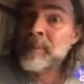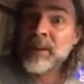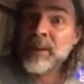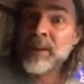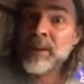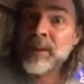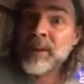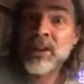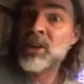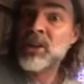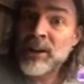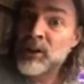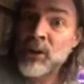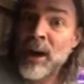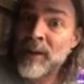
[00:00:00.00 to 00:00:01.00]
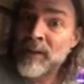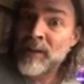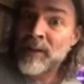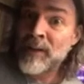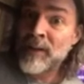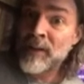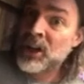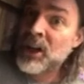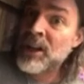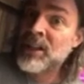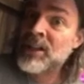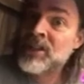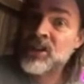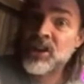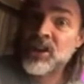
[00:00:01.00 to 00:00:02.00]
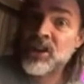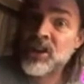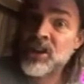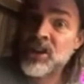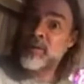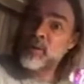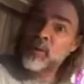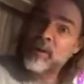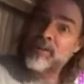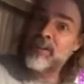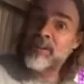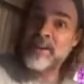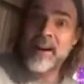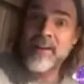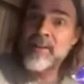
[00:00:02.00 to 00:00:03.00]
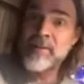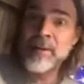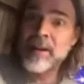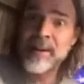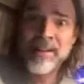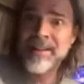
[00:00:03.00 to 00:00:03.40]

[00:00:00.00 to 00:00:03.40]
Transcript: You know, do you have to be a good journalist if you work for the government?